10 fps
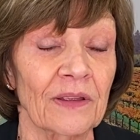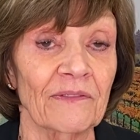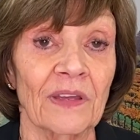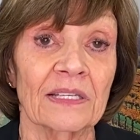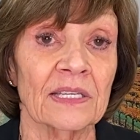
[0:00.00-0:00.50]

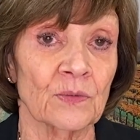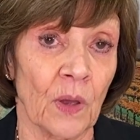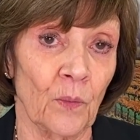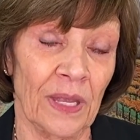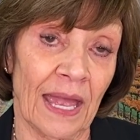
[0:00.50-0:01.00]
faces
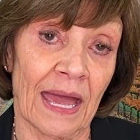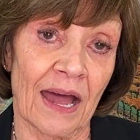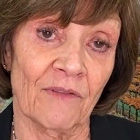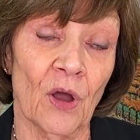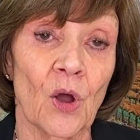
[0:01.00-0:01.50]
what we
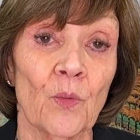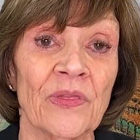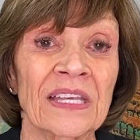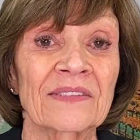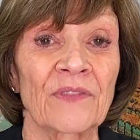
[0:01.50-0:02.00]
have with
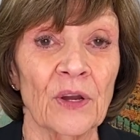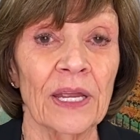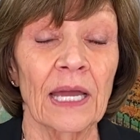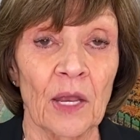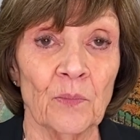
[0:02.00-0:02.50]
these
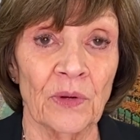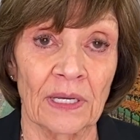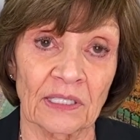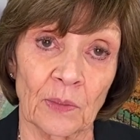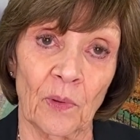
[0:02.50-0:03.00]
very
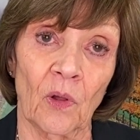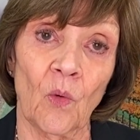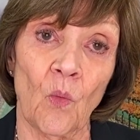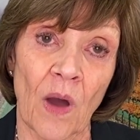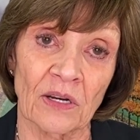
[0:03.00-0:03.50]

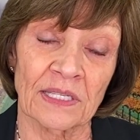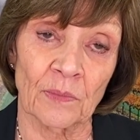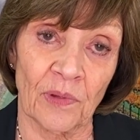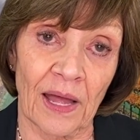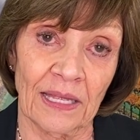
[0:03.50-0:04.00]
unpredictable water
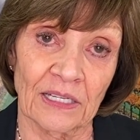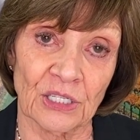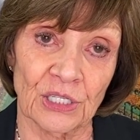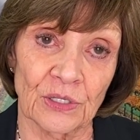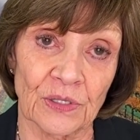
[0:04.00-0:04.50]
supply
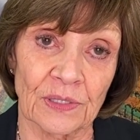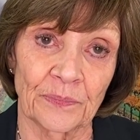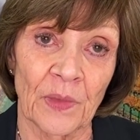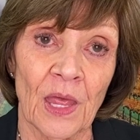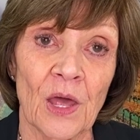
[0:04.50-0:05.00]
issues.
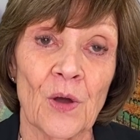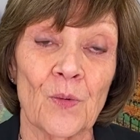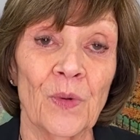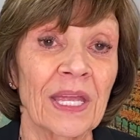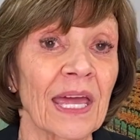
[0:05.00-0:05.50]

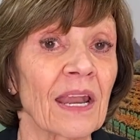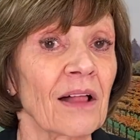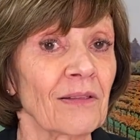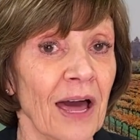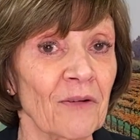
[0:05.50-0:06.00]
We get
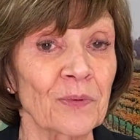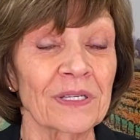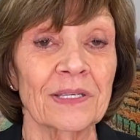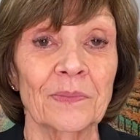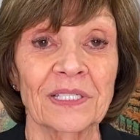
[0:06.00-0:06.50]
a lot of
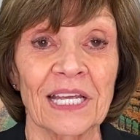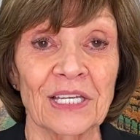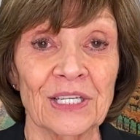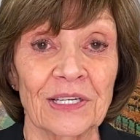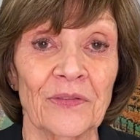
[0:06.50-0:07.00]

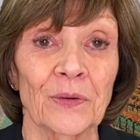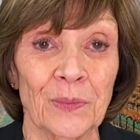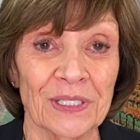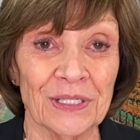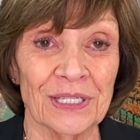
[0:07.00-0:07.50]
precipitation in the
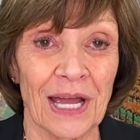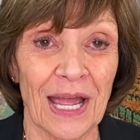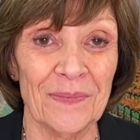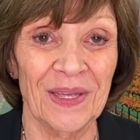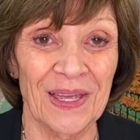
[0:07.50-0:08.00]

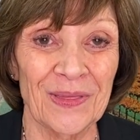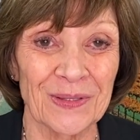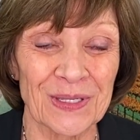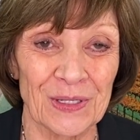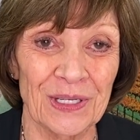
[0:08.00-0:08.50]
wintertime in
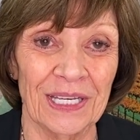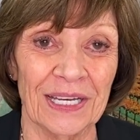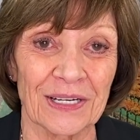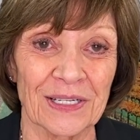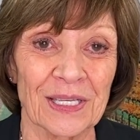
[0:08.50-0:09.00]
those good
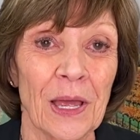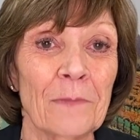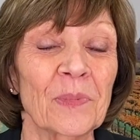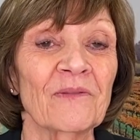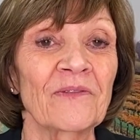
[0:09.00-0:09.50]
years,
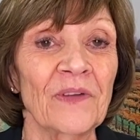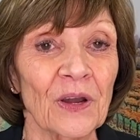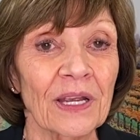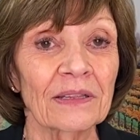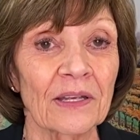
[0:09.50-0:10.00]
but
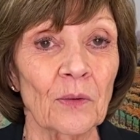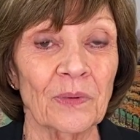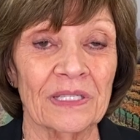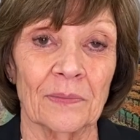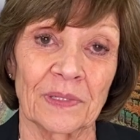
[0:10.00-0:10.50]
very little
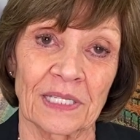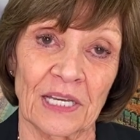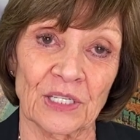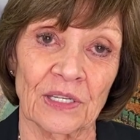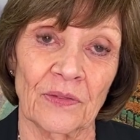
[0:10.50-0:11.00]

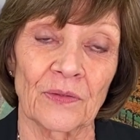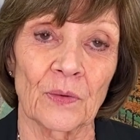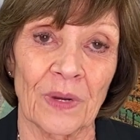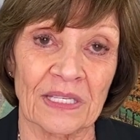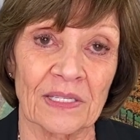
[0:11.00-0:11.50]
precipitation the
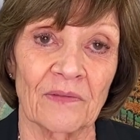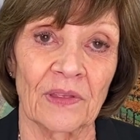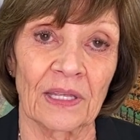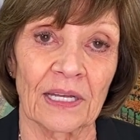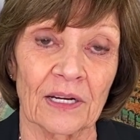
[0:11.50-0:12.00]
rest of the
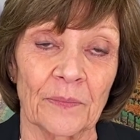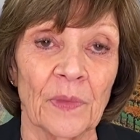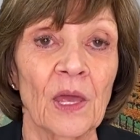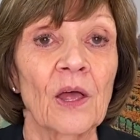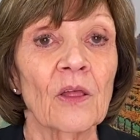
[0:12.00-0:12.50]
year.
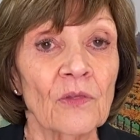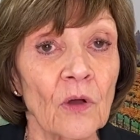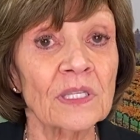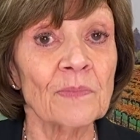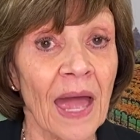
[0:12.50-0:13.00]

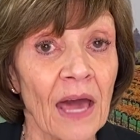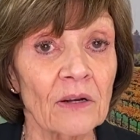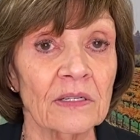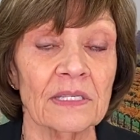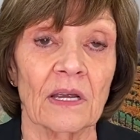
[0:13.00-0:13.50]
Those
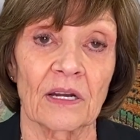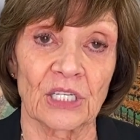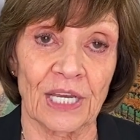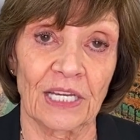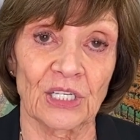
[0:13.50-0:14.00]
patterns are
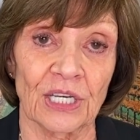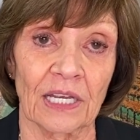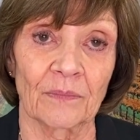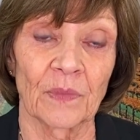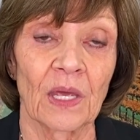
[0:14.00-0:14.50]
changing.